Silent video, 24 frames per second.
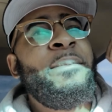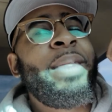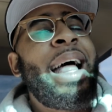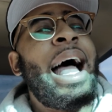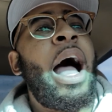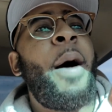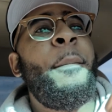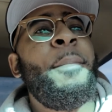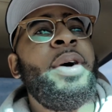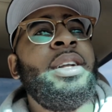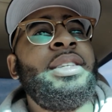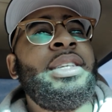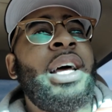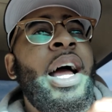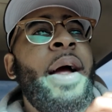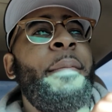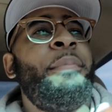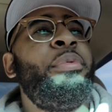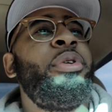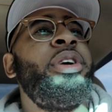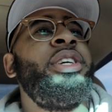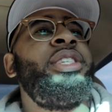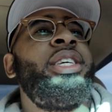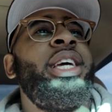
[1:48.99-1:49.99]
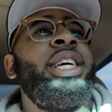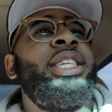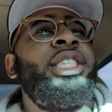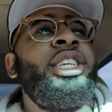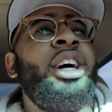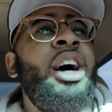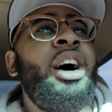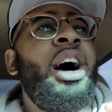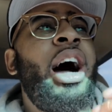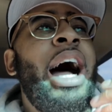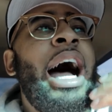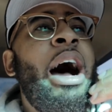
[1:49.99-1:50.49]
how much I appreciate
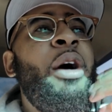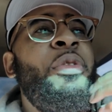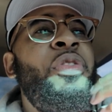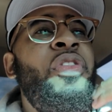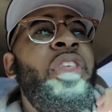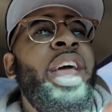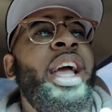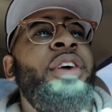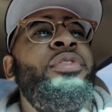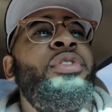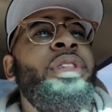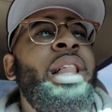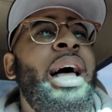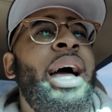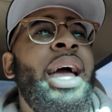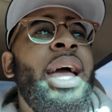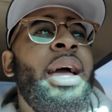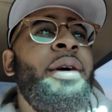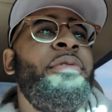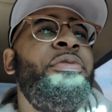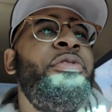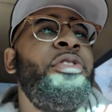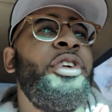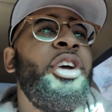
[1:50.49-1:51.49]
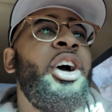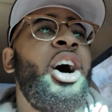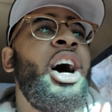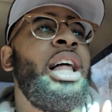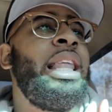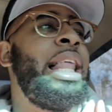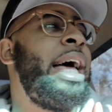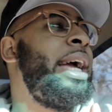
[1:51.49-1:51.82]
y'all, how thankful I am for y'all.